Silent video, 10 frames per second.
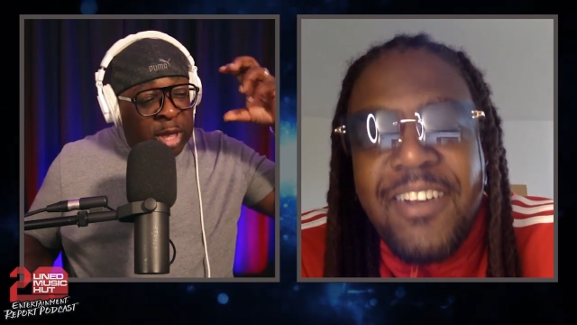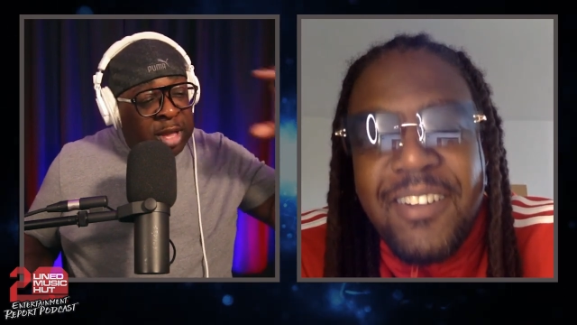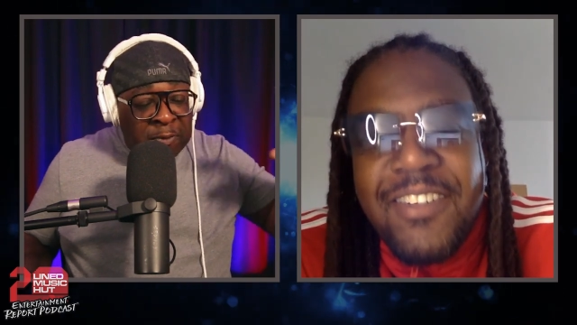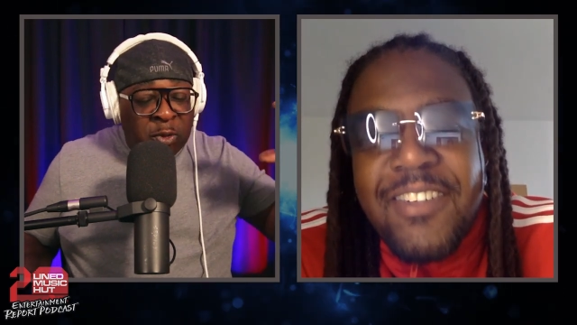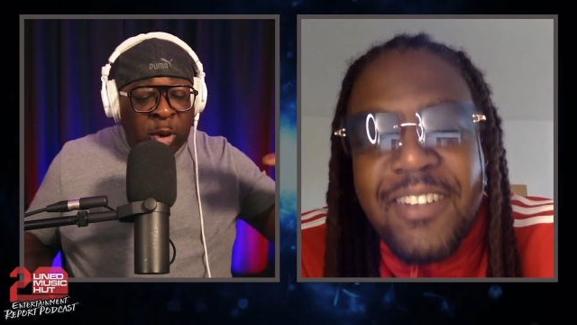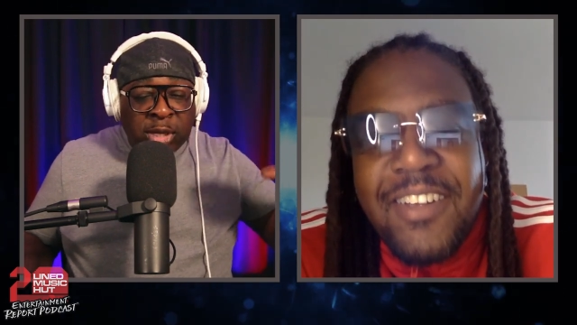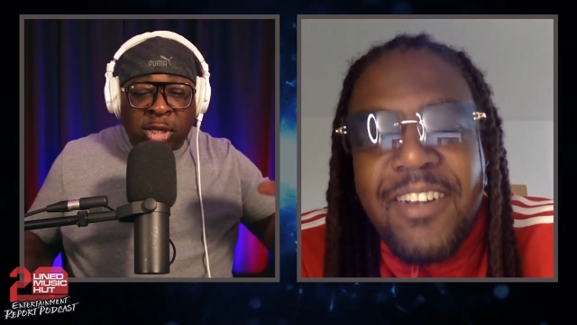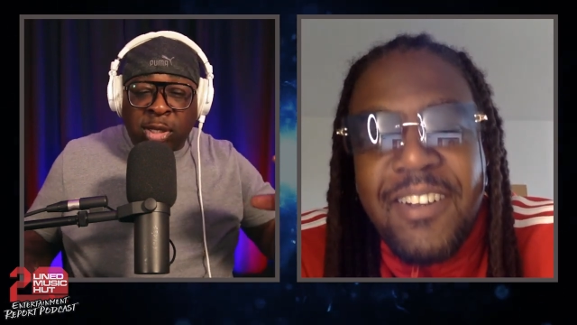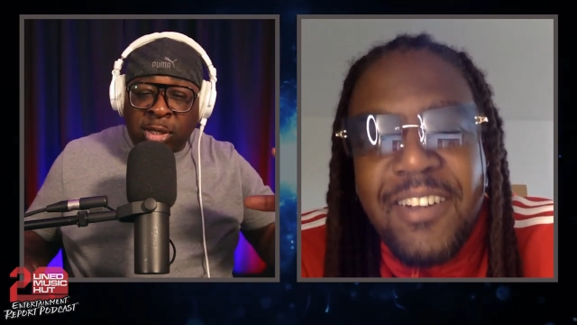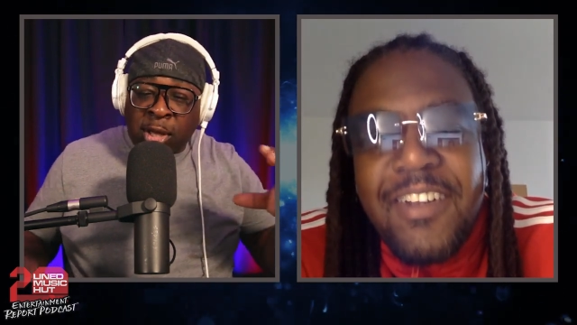Speaker 1: With the
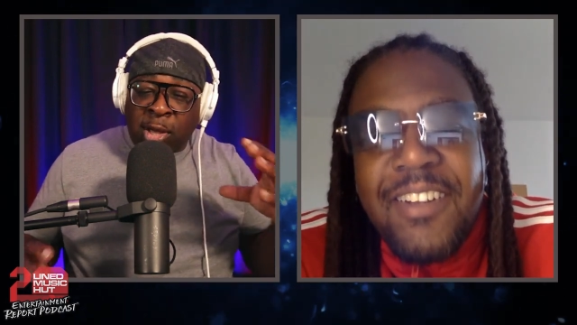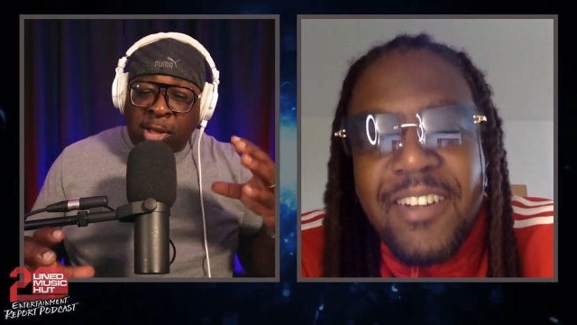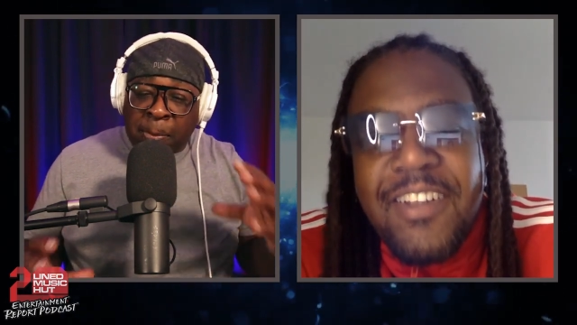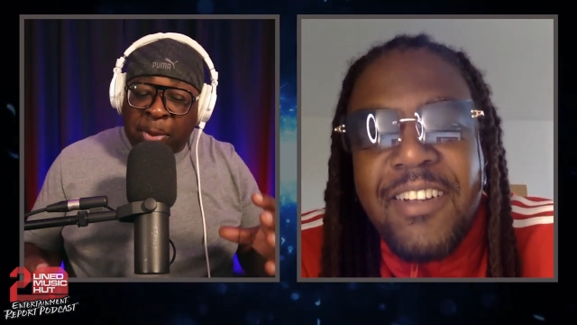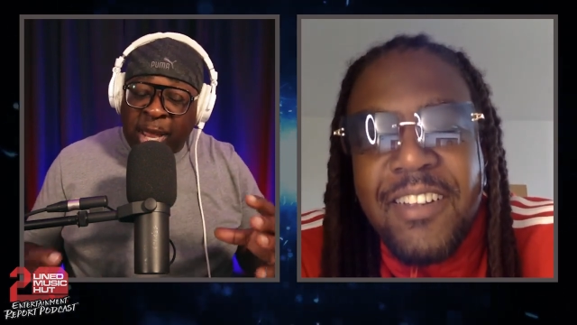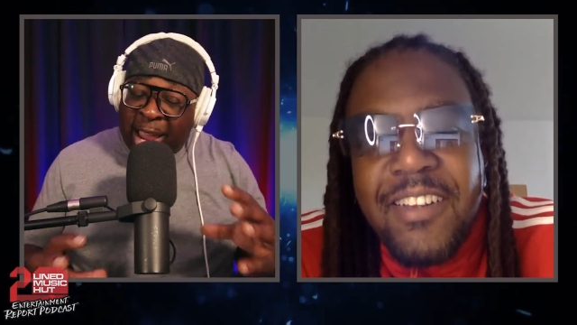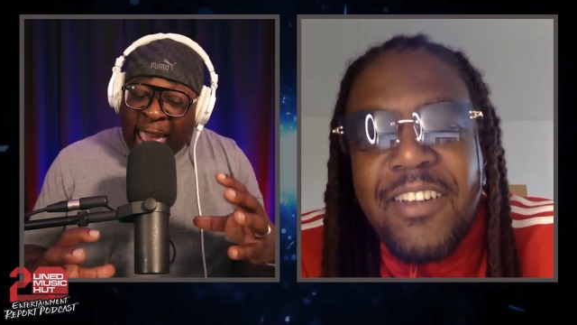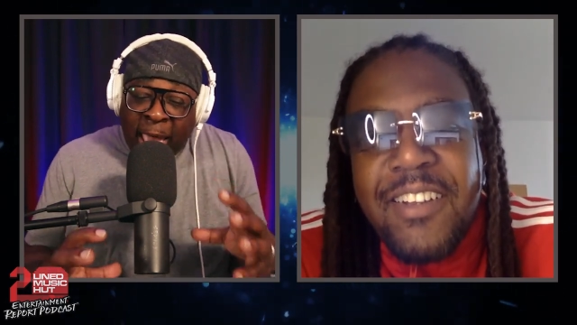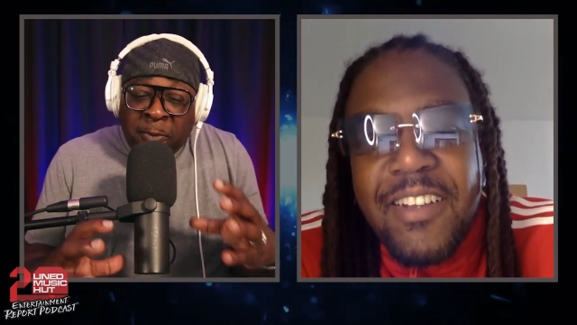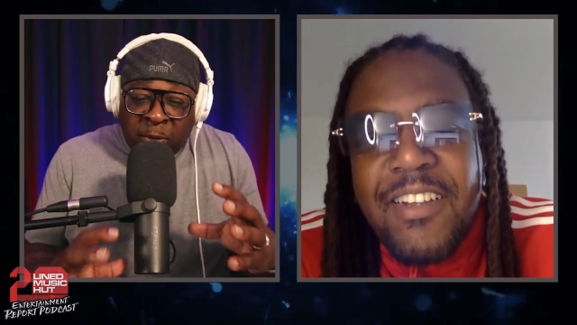voices, the
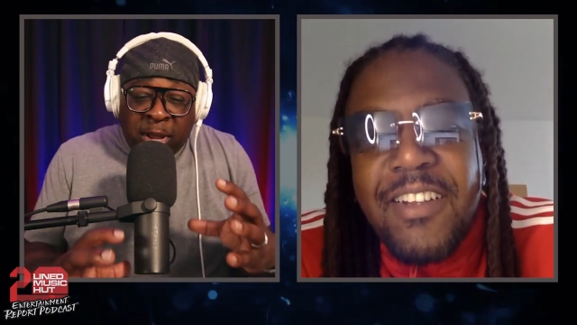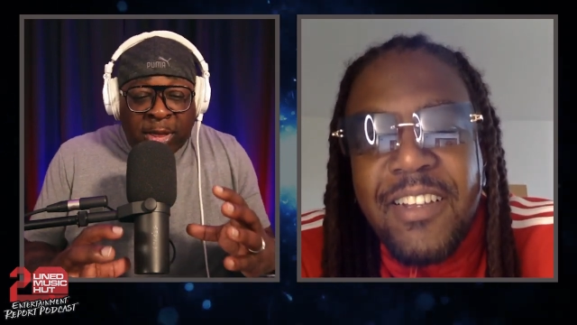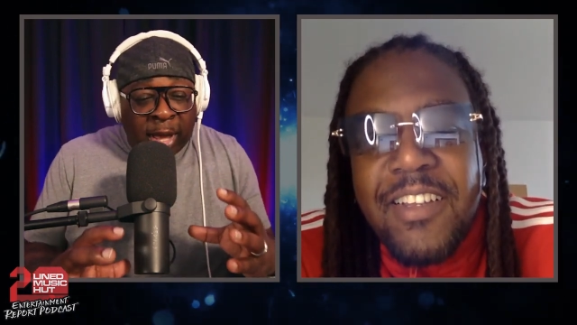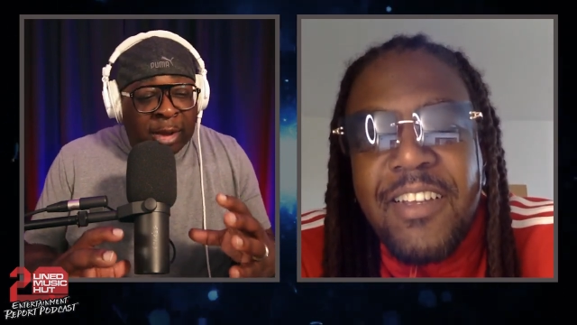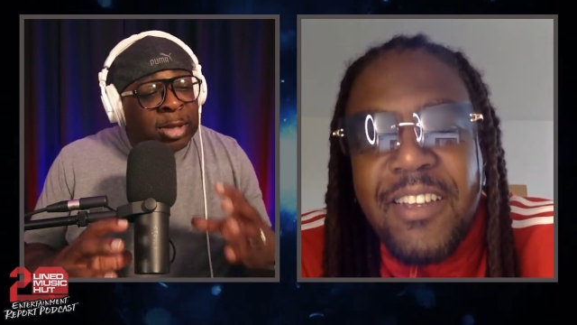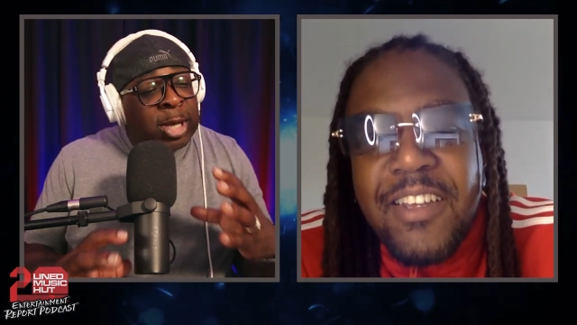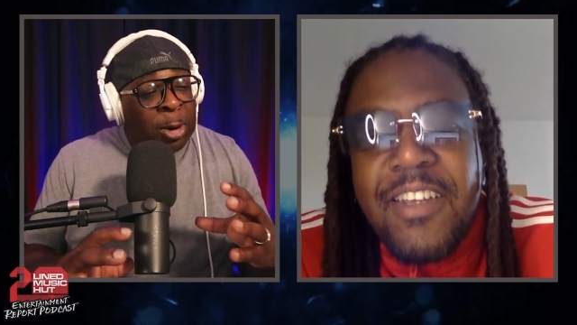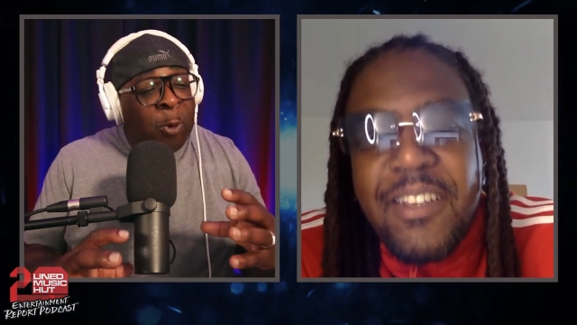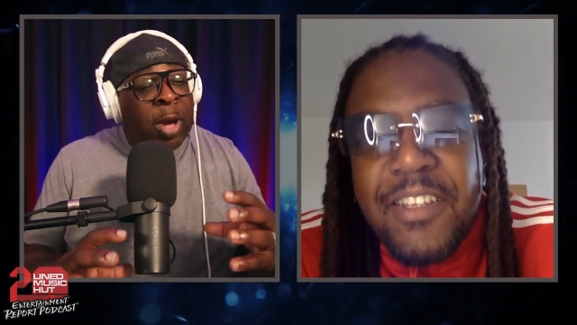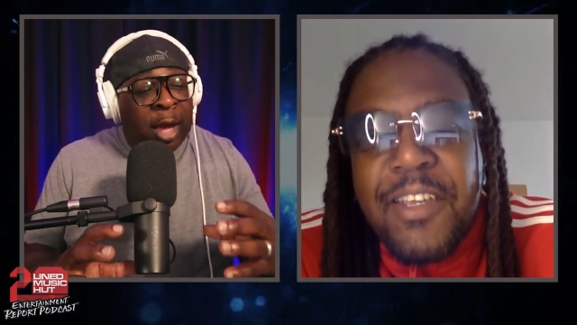beat, everything. You
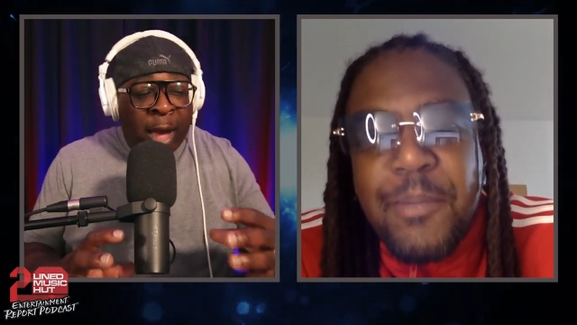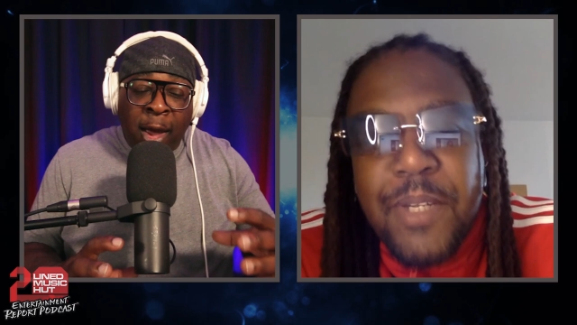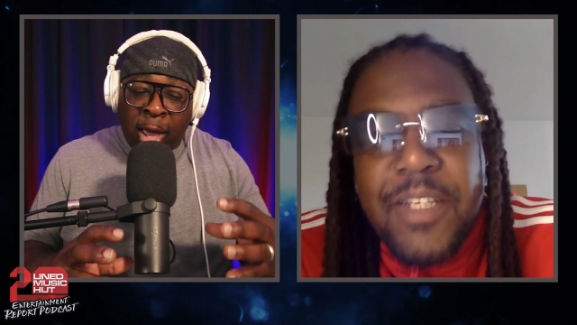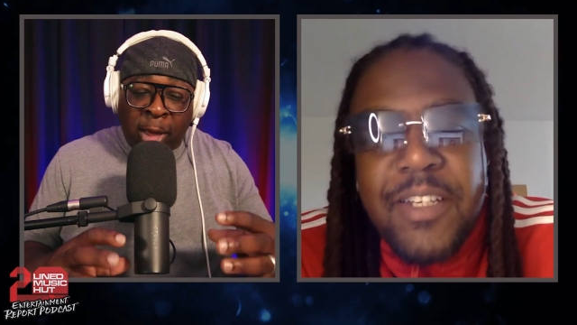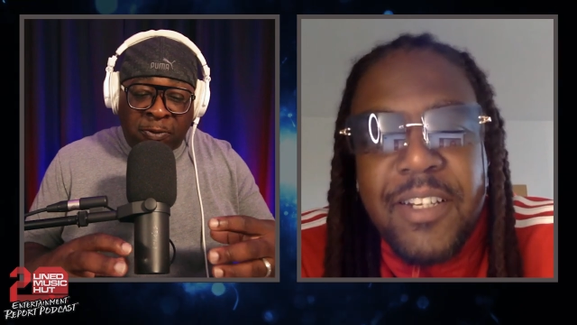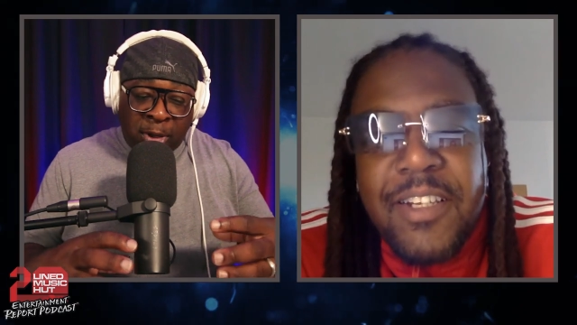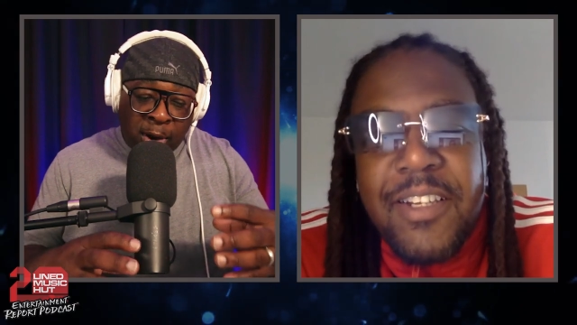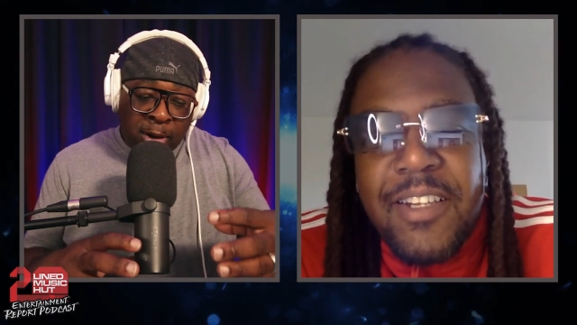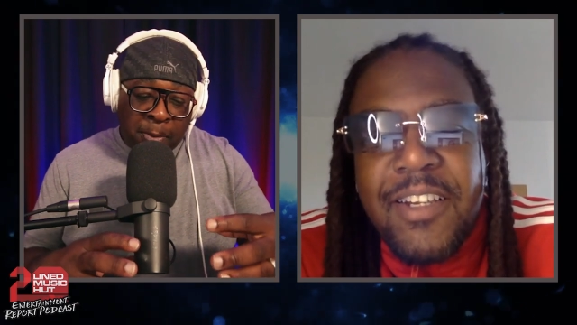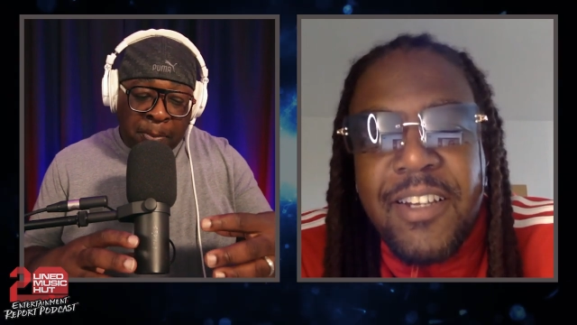said, okay, if
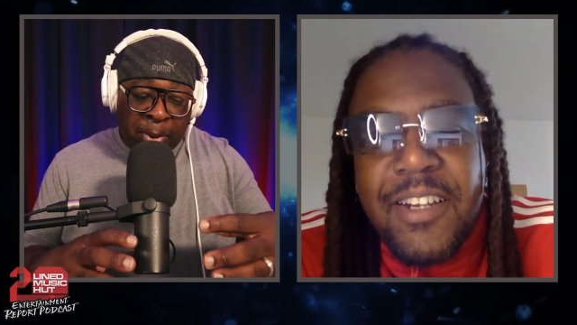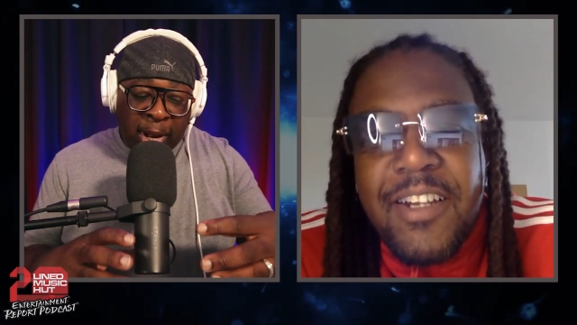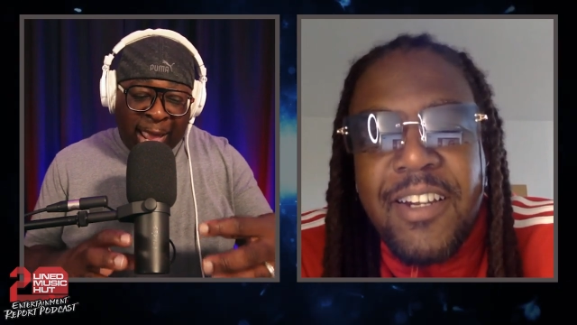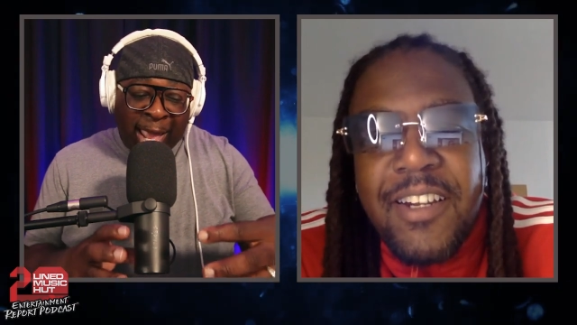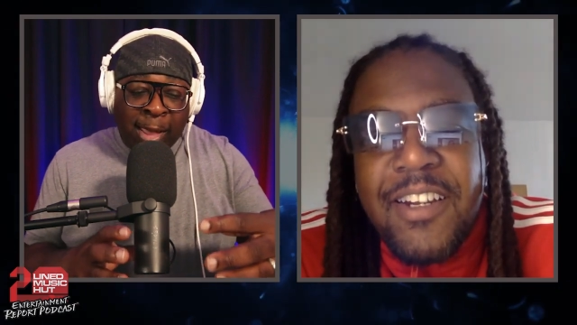you're going to play